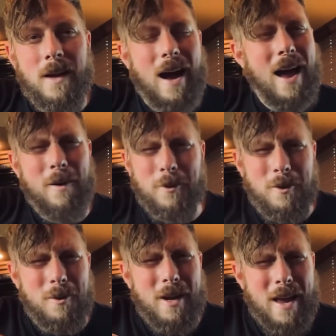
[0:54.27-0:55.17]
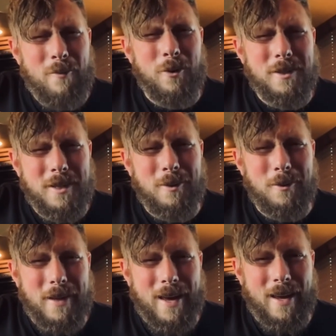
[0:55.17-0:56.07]
I have to do it every single
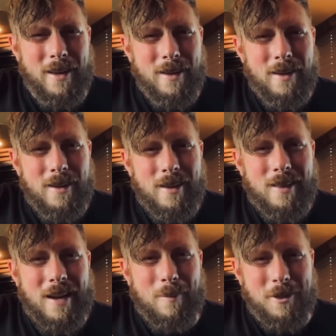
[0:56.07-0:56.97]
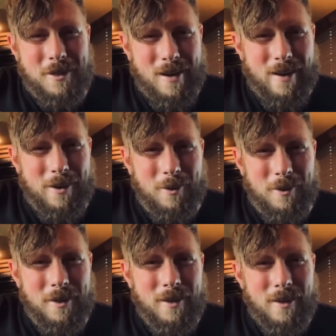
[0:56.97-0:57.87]
day, that I'm a
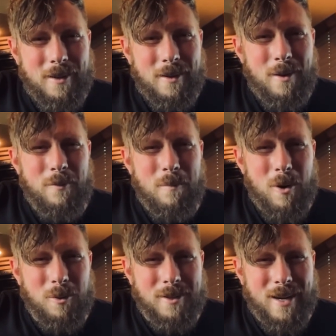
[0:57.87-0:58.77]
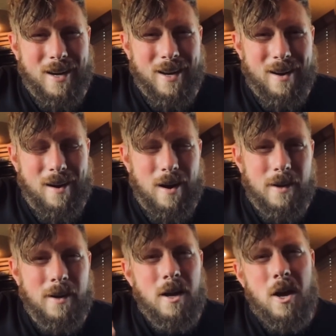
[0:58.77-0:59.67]
child of the Most High God,
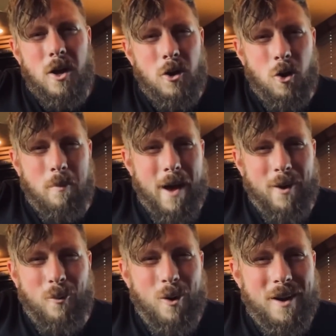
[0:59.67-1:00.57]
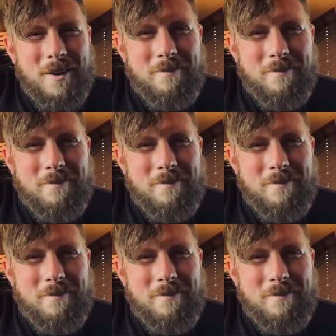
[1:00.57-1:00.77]
no matter what.